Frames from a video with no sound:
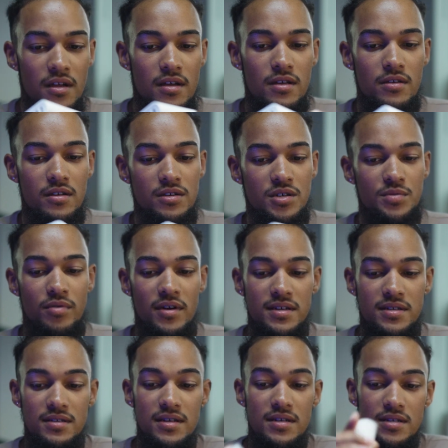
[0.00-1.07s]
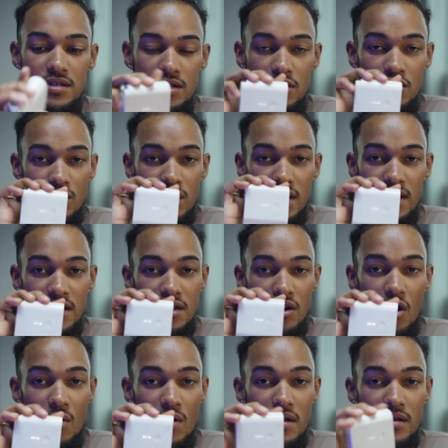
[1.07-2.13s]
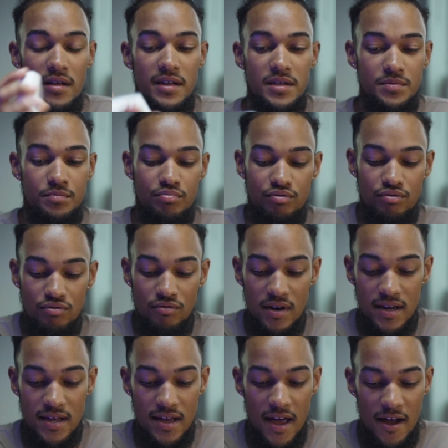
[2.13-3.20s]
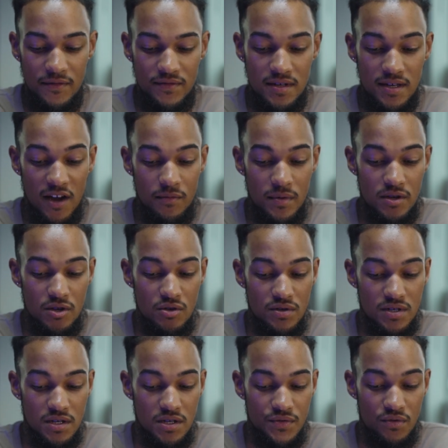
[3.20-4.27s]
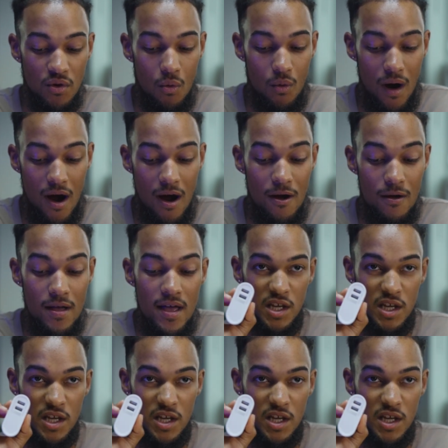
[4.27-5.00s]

You can just press this. You can get it going. It's pretty hefty. I've been using this for a while.